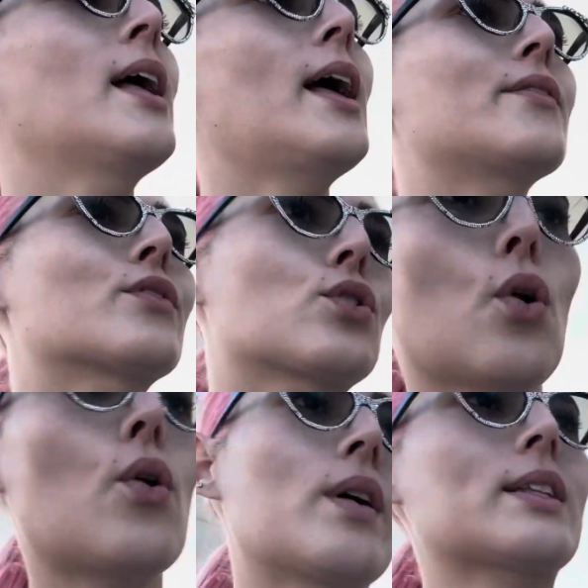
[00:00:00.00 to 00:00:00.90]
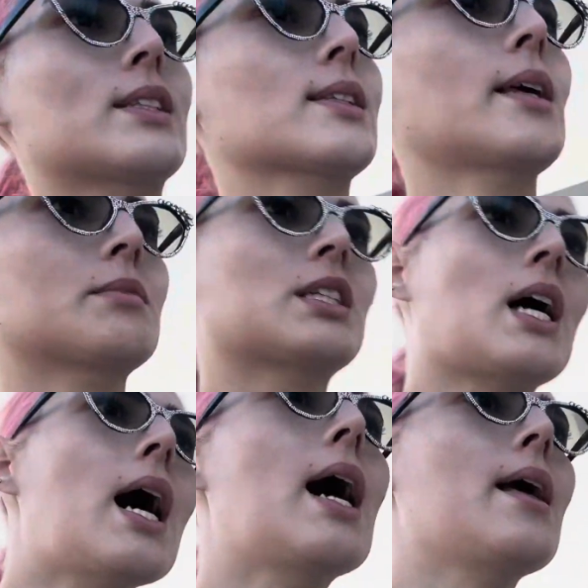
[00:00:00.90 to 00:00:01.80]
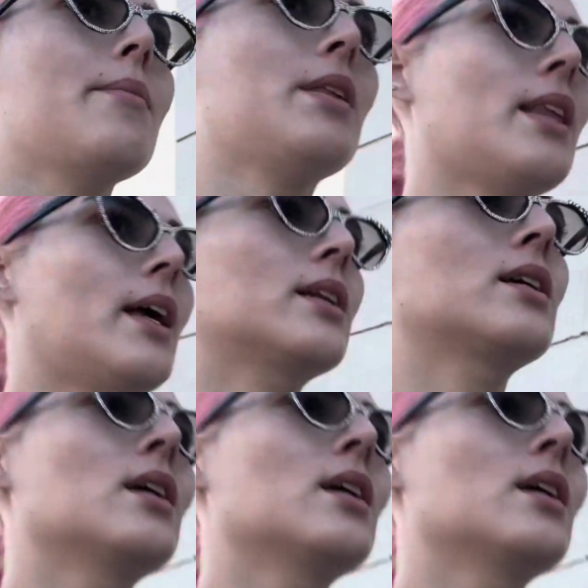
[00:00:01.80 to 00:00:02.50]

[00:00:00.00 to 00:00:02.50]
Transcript: and record at the same time. And then,